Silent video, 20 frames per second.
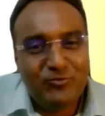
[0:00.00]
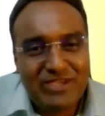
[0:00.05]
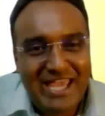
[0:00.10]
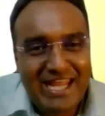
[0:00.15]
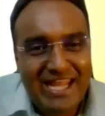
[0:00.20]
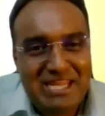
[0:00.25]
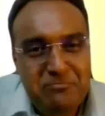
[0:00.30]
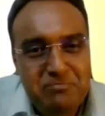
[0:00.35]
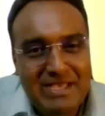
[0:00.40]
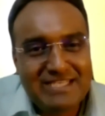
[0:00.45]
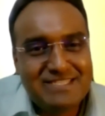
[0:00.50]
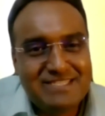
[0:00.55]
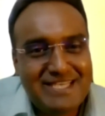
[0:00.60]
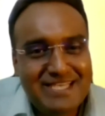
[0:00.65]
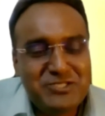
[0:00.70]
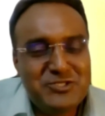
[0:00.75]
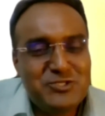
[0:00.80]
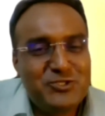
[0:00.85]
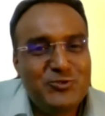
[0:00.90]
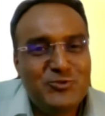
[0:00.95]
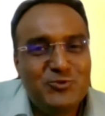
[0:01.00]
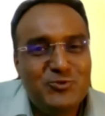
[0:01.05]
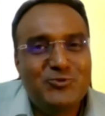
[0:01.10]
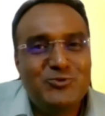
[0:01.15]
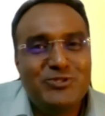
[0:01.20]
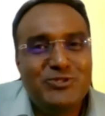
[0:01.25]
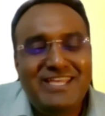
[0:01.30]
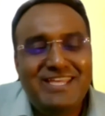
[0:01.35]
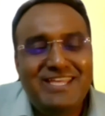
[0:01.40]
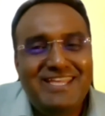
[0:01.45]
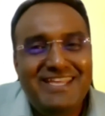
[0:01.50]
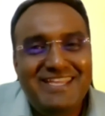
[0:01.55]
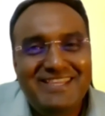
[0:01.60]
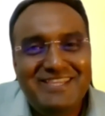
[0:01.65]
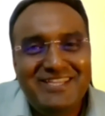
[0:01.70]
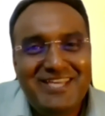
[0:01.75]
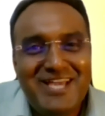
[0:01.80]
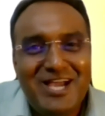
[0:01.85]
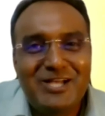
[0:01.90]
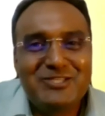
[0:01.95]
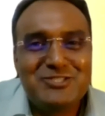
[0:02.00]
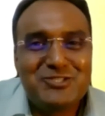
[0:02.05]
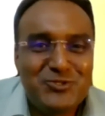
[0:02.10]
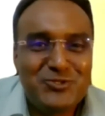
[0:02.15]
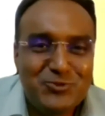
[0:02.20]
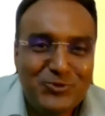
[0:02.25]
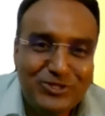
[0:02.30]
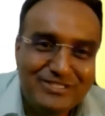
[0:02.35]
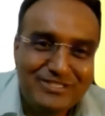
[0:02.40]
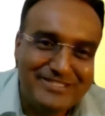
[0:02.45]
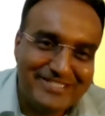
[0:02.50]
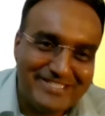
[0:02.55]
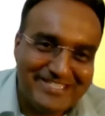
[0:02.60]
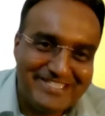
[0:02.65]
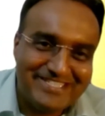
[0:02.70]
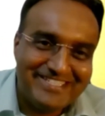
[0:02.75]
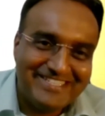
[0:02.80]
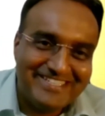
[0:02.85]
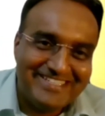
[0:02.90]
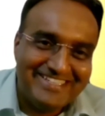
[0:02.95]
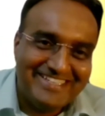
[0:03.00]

any message to the young students